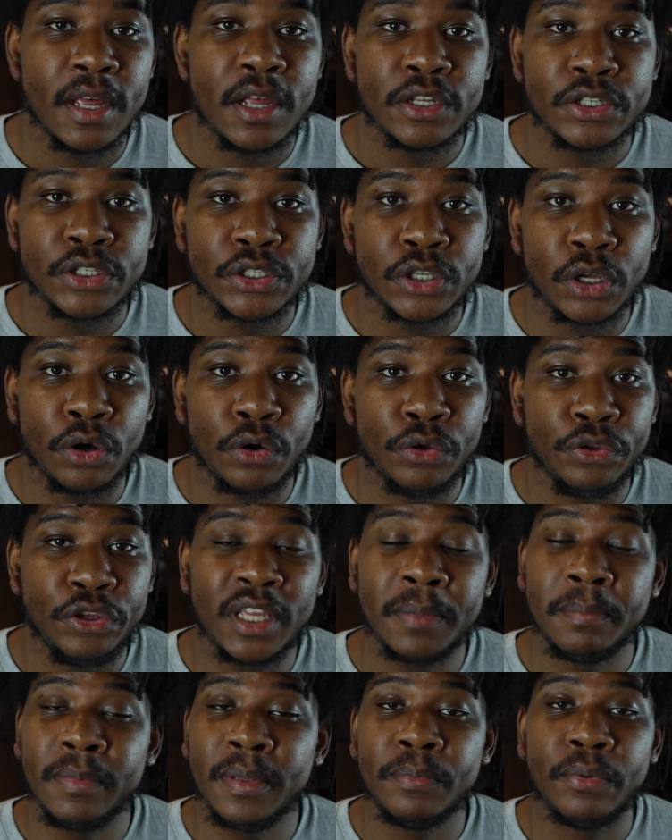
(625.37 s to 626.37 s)
So you
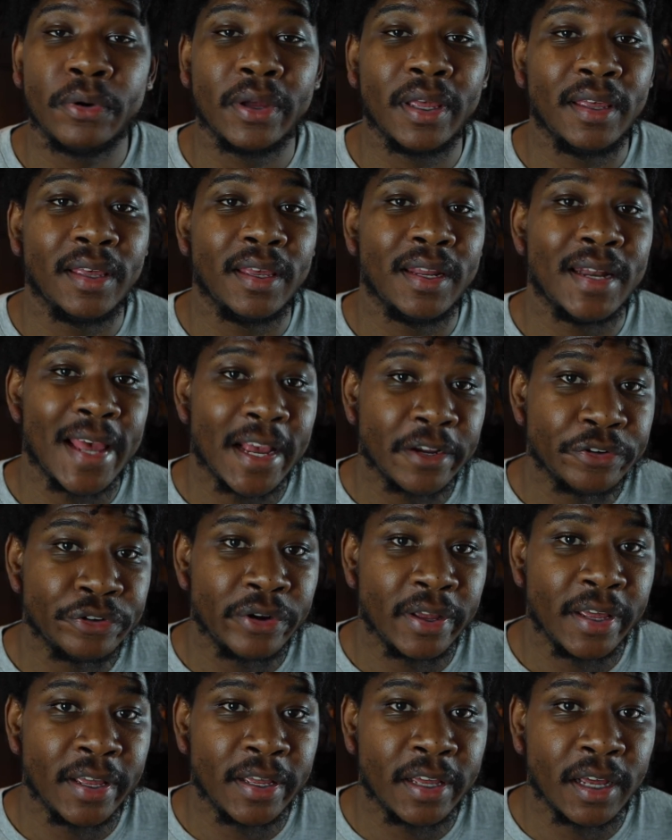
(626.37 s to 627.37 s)
can be bringing in
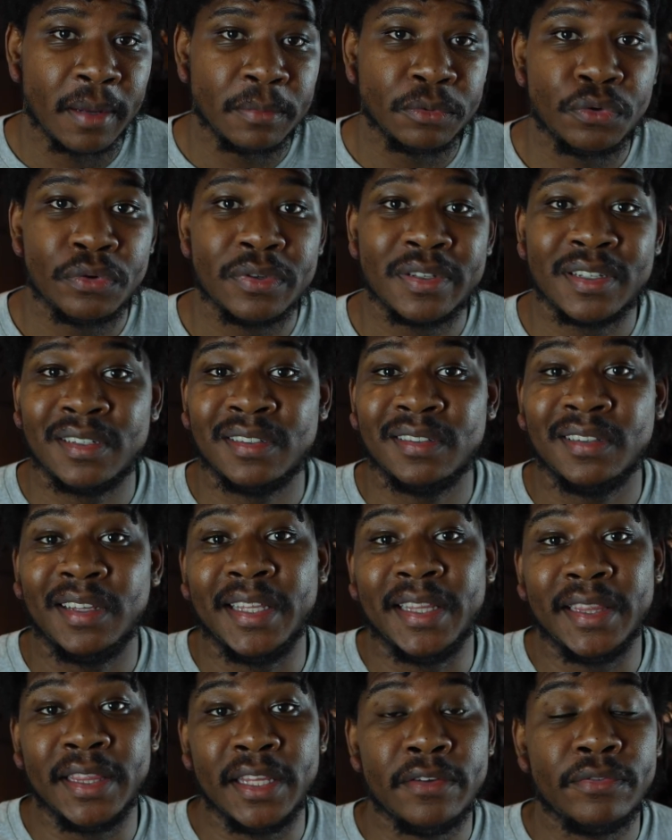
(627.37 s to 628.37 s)
extra income to
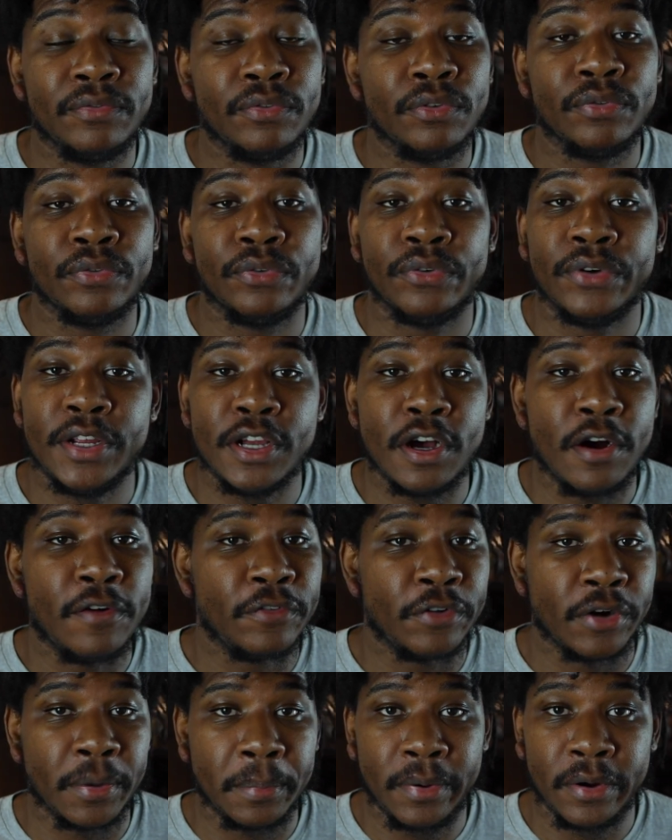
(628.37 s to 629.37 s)
essentially live for free
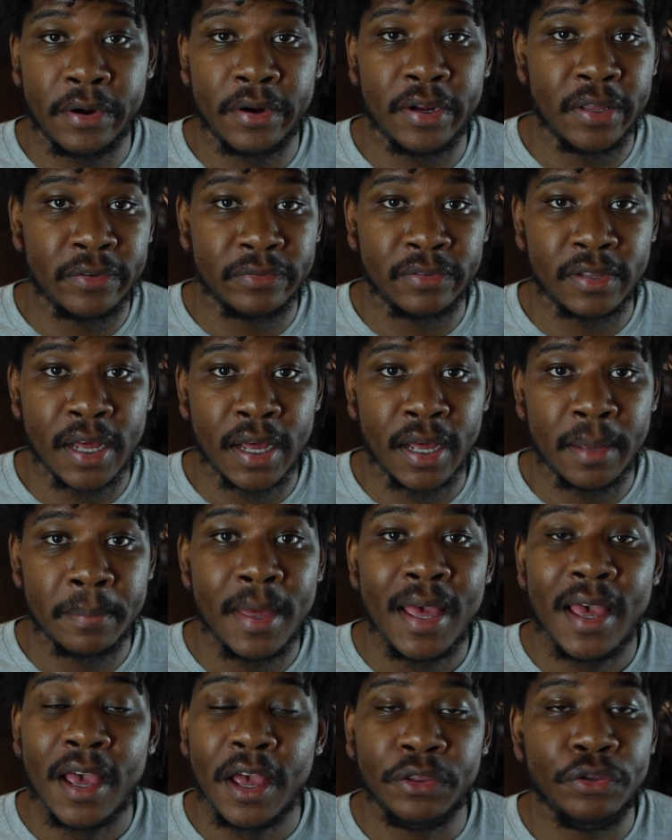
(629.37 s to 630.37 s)
over a period of time.
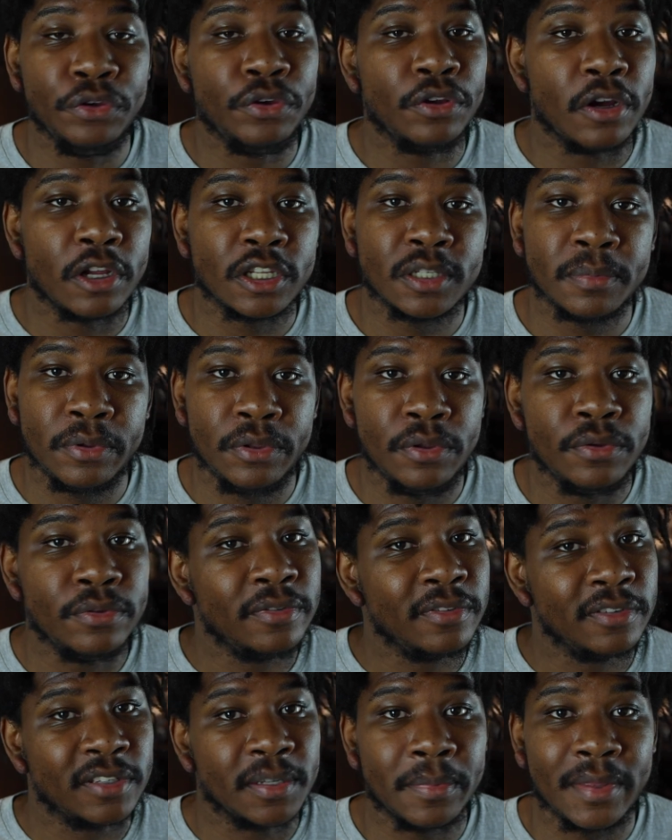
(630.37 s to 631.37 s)
And you can also be
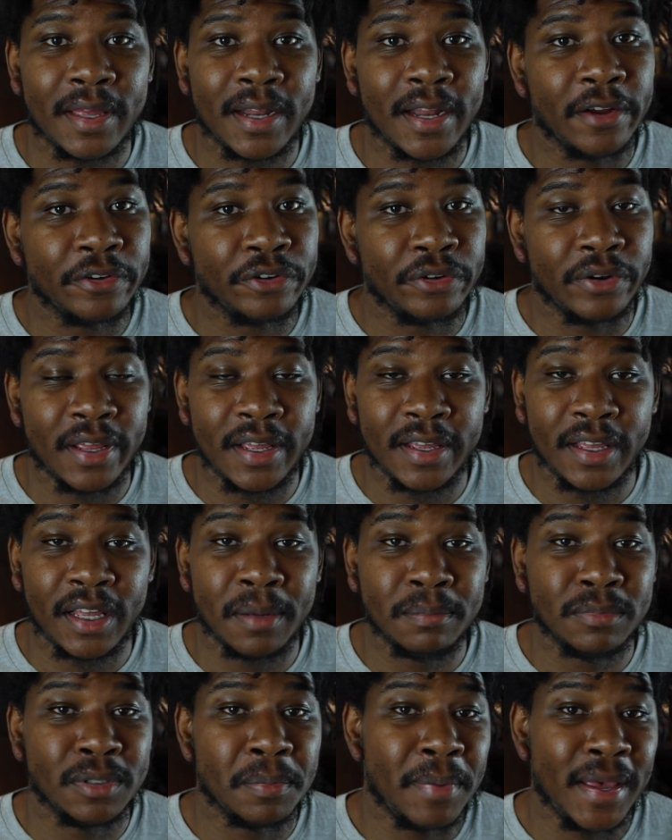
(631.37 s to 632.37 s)
using some of that extra
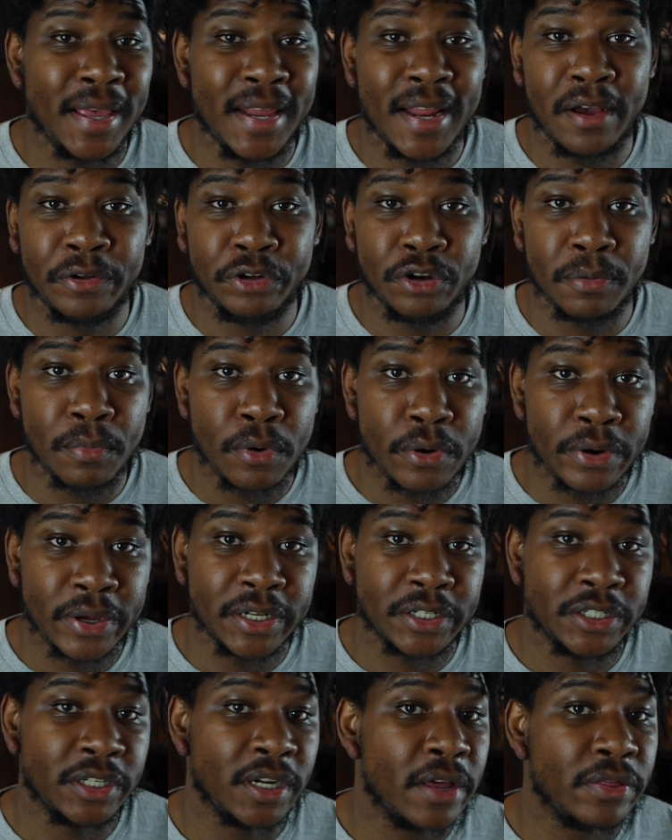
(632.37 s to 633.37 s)
income to pay down your
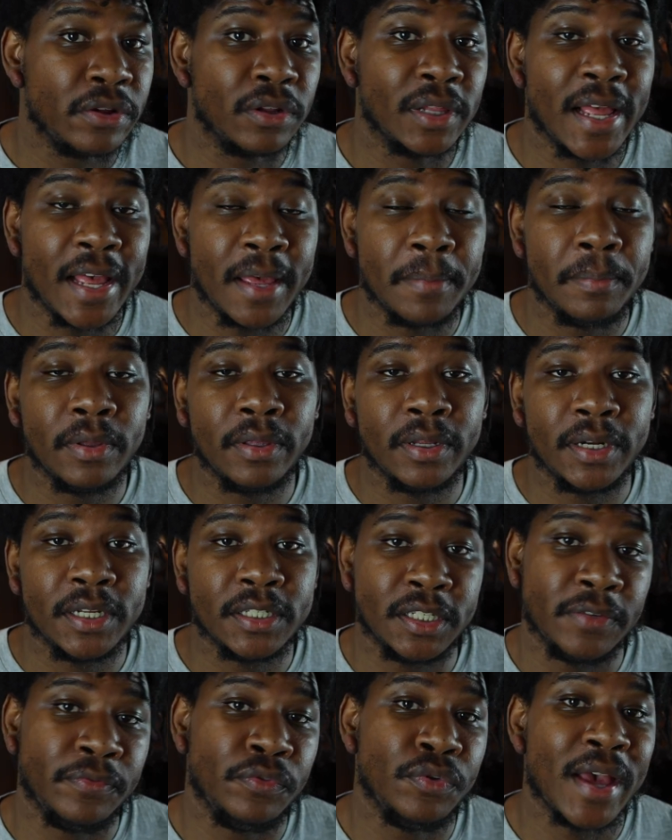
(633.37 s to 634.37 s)
mortgage and other
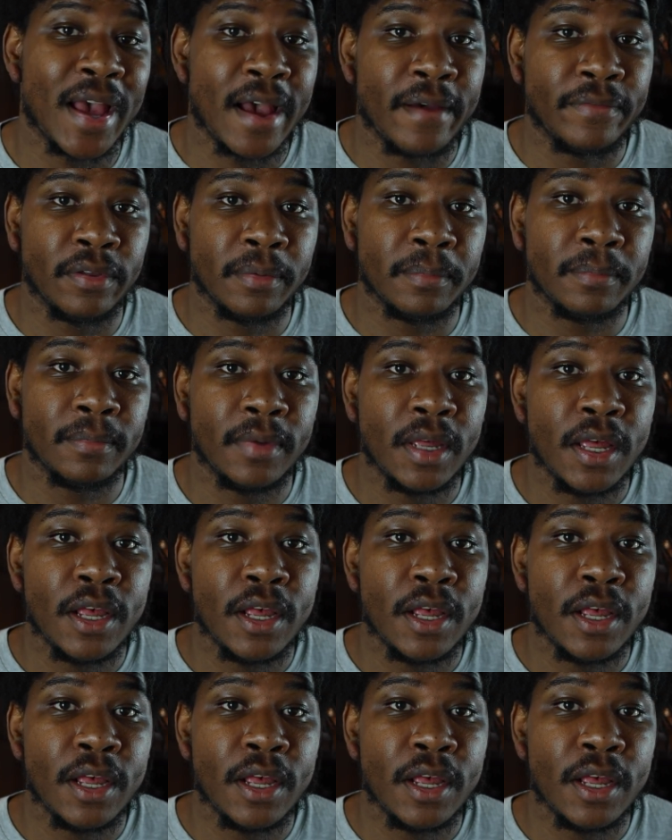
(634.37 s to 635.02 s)
liabilities if you have them.